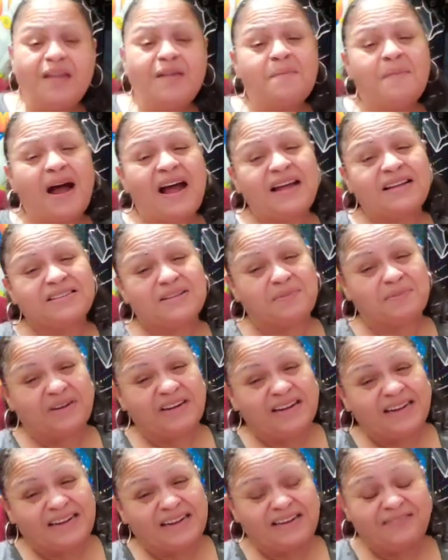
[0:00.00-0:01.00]
you might have
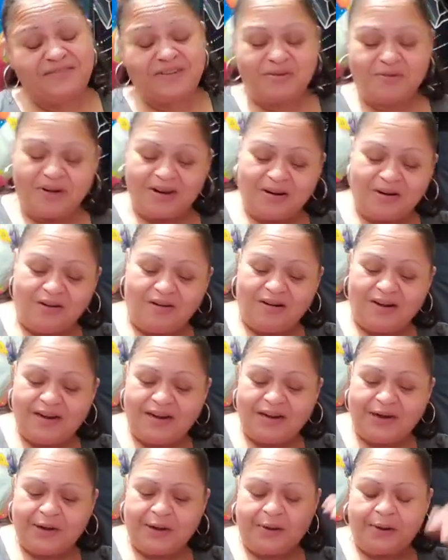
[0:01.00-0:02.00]
some love going on
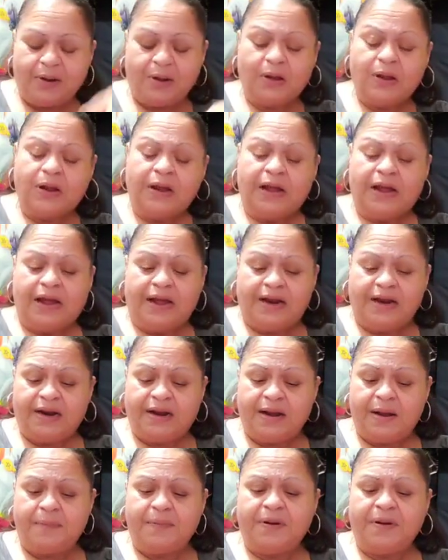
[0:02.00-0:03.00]
here and
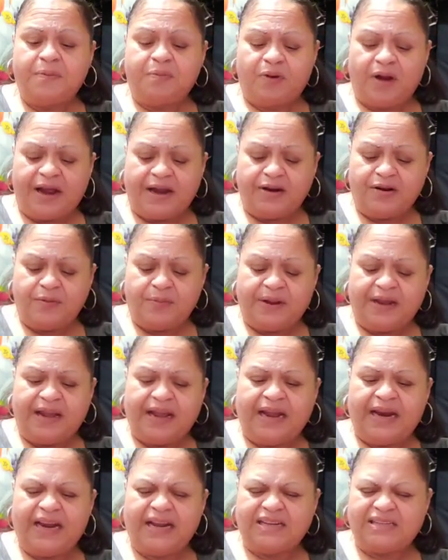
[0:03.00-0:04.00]
a couple of brand new
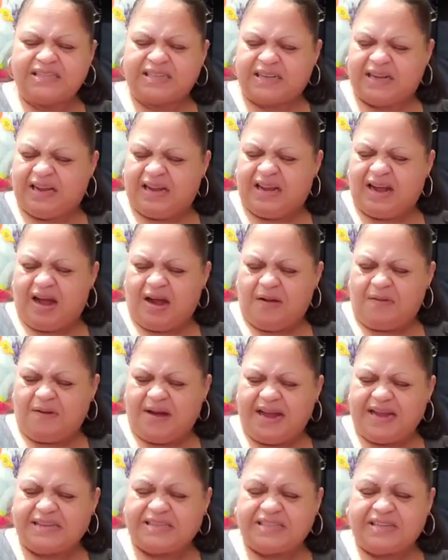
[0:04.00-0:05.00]
beginnings all
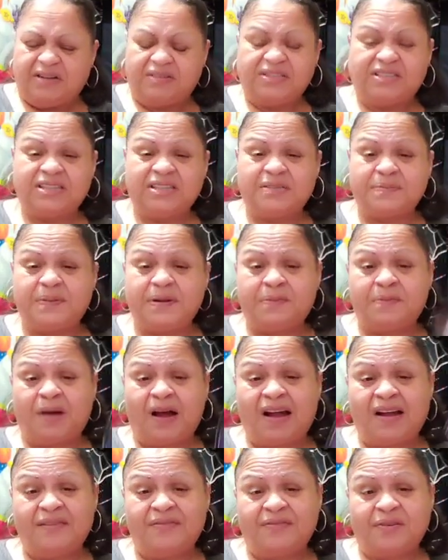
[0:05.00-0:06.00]
right so just be
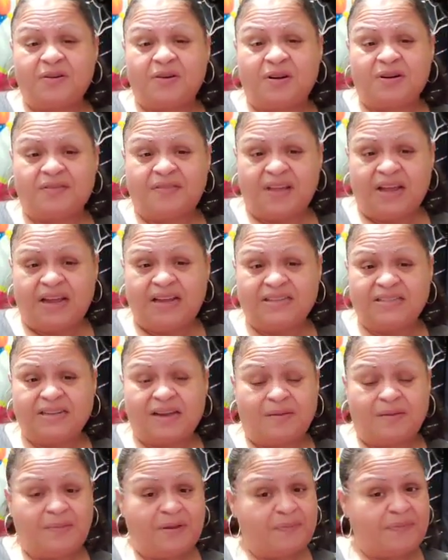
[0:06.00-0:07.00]
mindful of things
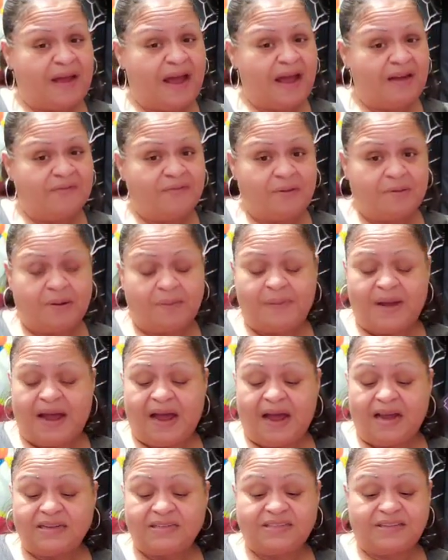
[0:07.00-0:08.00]
coming back from the
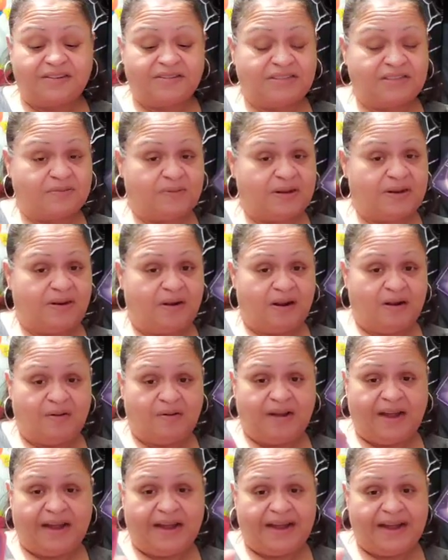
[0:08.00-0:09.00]
past here sweetheart
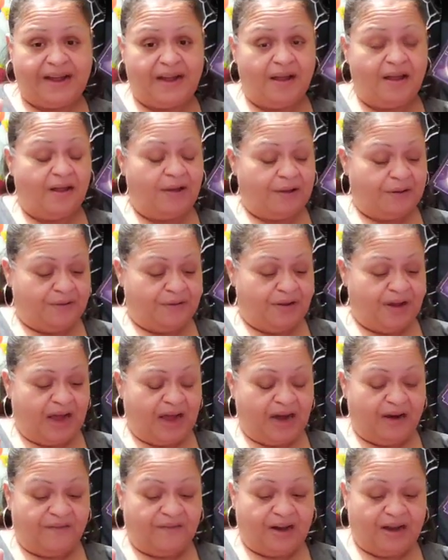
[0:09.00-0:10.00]
okay you
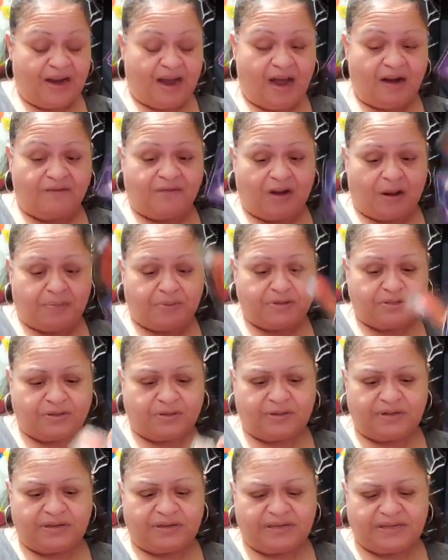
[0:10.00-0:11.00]
got a lot of
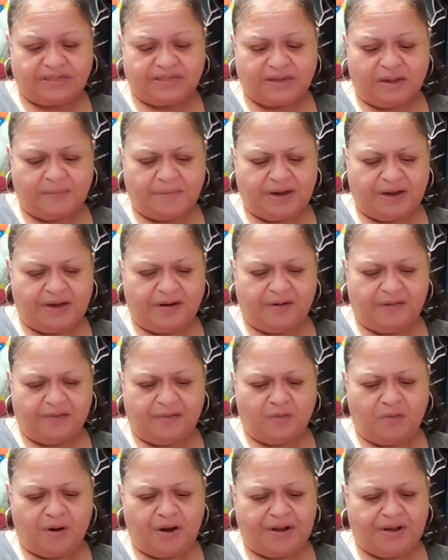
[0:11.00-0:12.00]
opportunities coming here
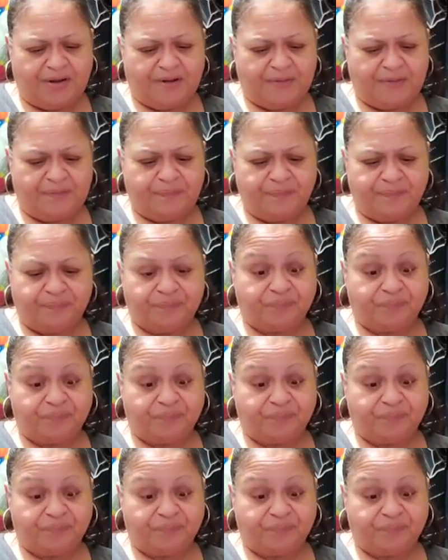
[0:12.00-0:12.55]
for you